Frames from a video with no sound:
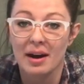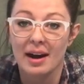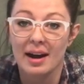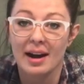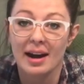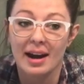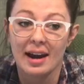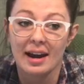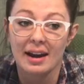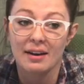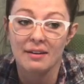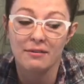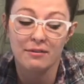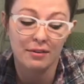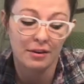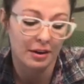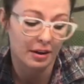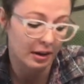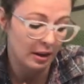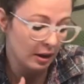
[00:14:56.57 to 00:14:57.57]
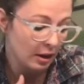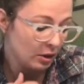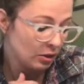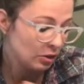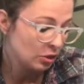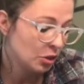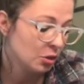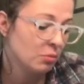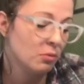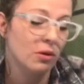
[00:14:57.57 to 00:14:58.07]
I have
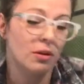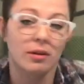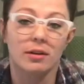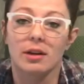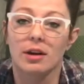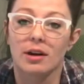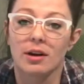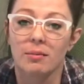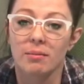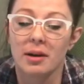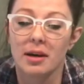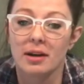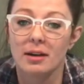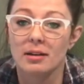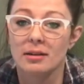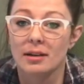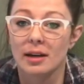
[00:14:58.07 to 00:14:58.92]
2 more therapies